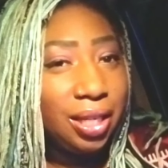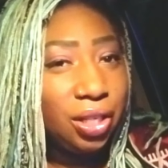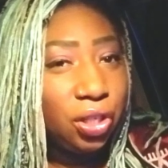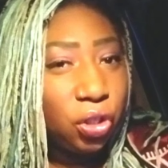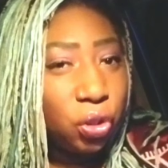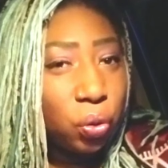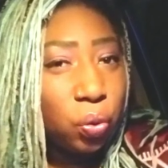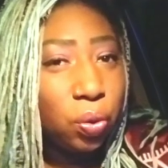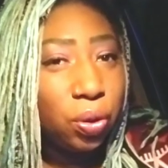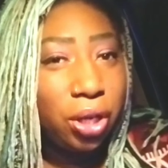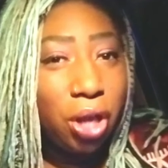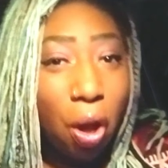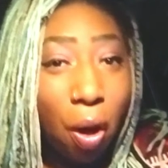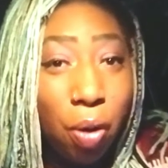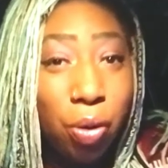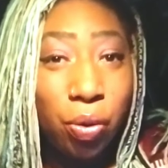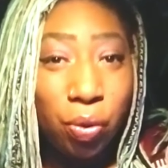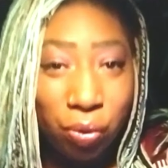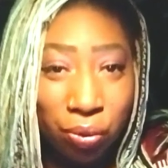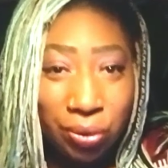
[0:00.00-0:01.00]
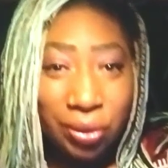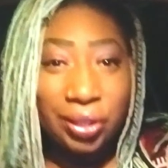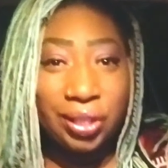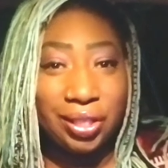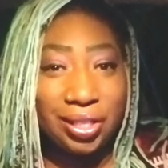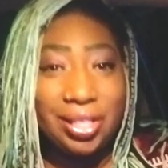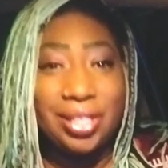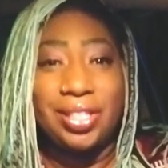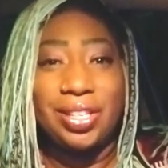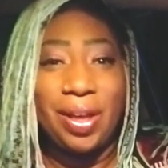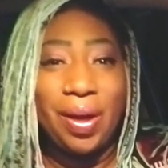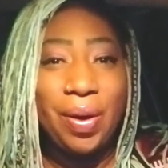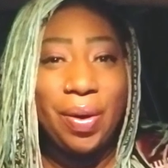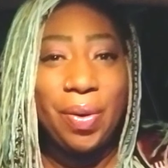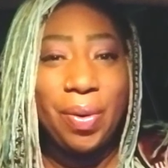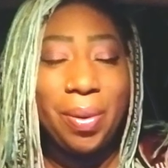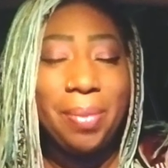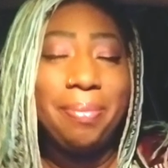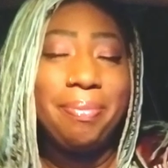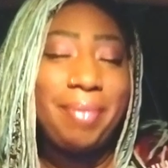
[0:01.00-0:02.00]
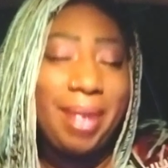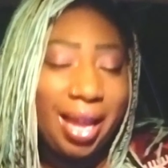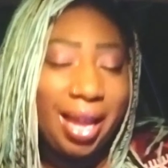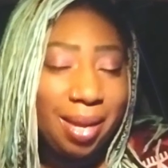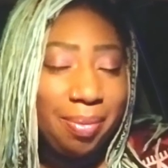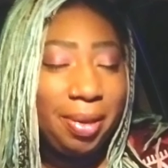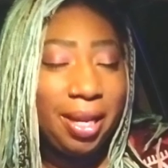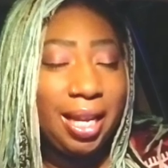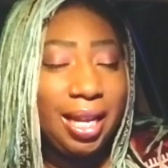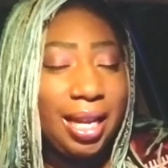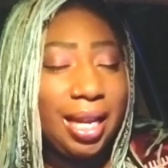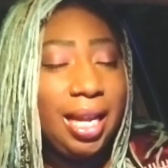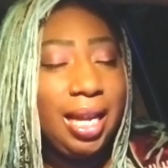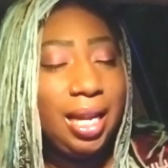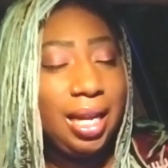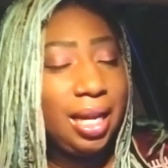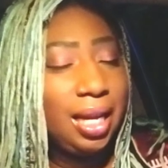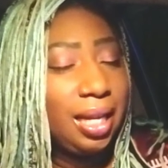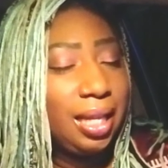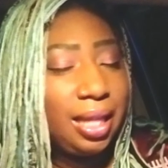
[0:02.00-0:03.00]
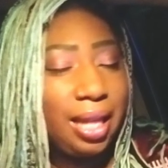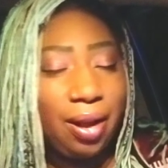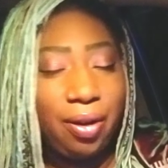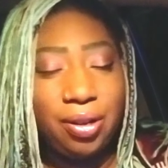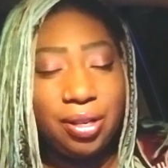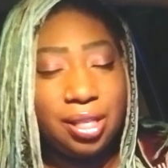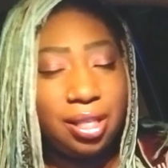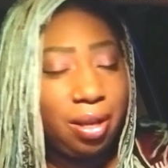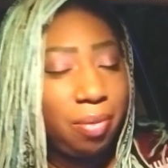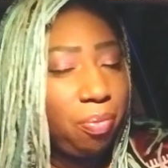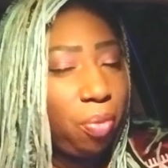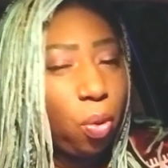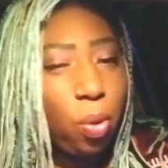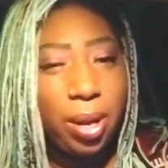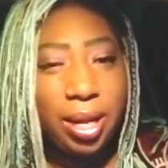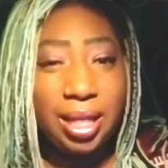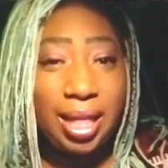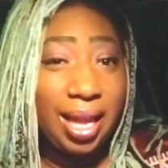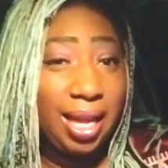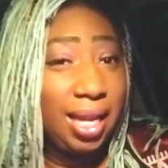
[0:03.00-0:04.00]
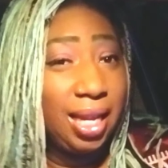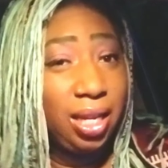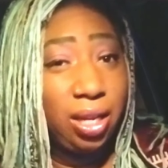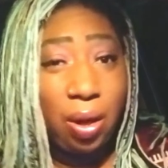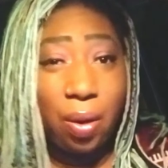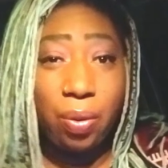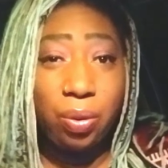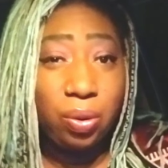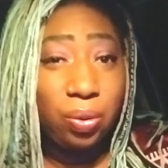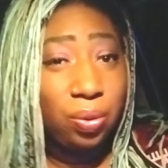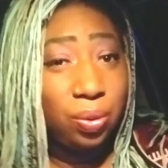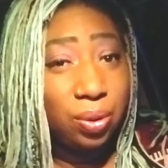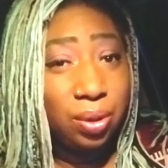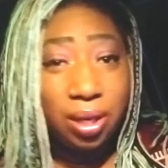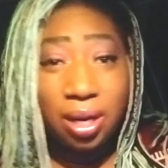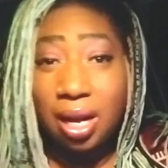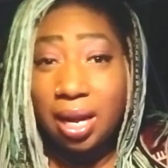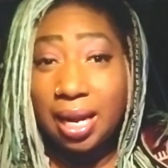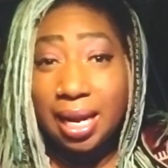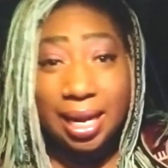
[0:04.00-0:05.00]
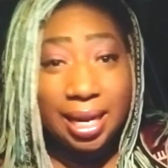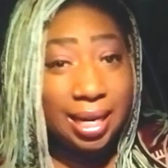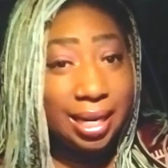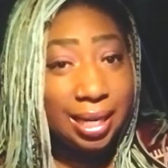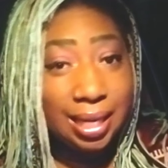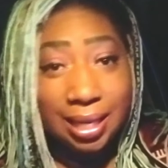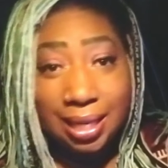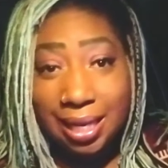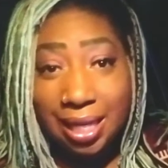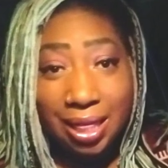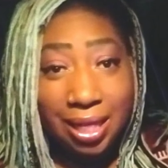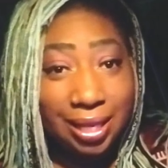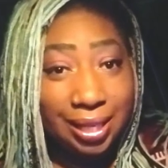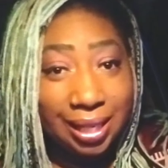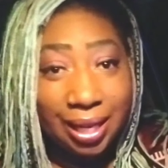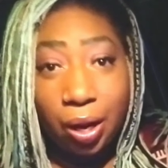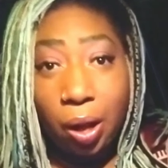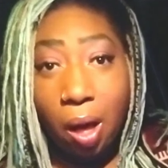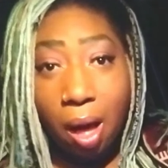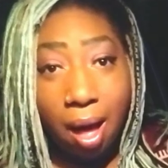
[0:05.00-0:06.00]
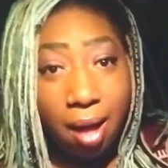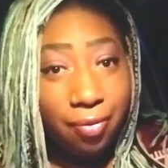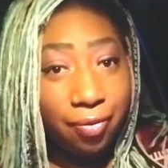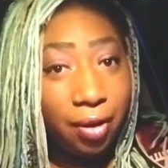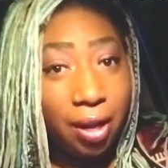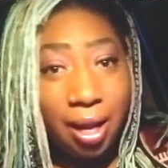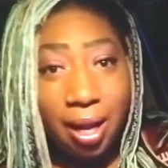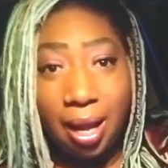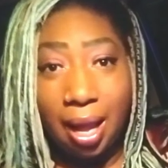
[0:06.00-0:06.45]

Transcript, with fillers: Jewel yodels, so maybe there was some point that he yodeled in the sing off,